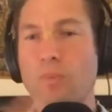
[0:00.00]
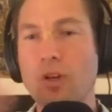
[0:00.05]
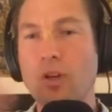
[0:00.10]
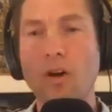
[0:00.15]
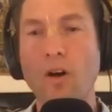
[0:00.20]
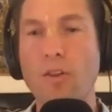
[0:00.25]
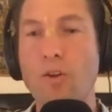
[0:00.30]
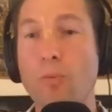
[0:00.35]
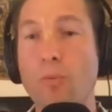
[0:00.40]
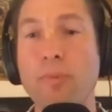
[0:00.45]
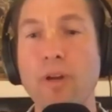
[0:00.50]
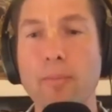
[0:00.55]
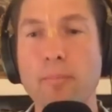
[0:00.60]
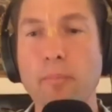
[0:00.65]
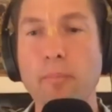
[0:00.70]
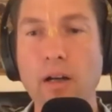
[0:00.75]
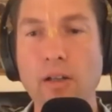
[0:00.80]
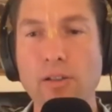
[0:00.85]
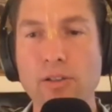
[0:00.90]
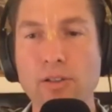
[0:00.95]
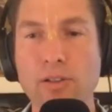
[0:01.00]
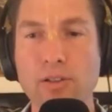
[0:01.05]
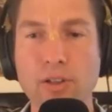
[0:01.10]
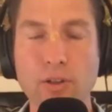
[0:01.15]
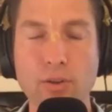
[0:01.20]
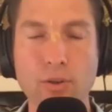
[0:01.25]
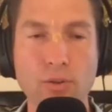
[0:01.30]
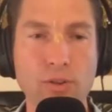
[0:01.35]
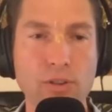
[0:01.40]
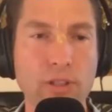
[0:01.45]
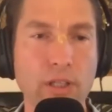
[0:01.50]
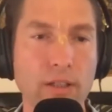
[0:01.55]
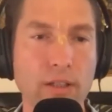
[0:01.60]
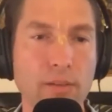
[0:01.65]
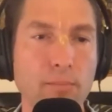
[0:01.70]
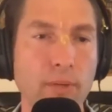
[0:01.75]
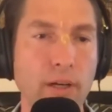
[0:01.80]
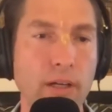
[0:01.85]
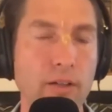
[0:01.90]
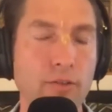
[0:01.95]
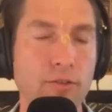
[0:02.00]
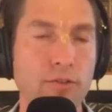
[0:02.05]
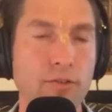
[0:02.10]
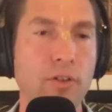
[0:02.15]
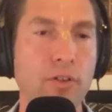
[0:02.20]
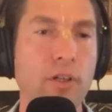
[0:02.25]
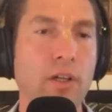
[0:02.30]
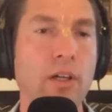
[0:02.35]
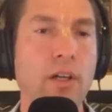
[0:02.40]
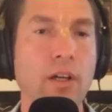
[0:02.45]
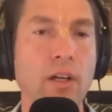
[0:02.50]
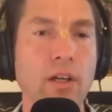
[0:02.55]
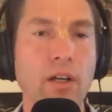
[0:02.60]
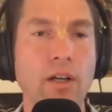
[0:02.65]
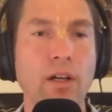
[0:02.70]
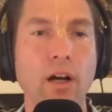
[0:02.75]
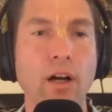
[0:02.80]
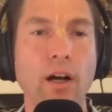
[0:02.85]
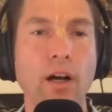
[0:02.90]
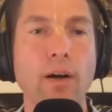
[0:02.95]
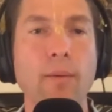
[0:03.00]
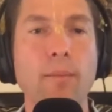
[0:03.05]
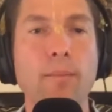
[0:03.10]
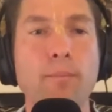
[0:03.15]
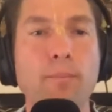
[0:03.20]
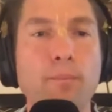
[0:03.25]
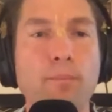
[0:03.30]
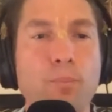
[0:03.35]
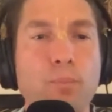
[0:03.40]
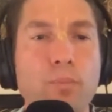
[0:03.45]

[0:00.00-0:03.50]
other big milestones that might have um,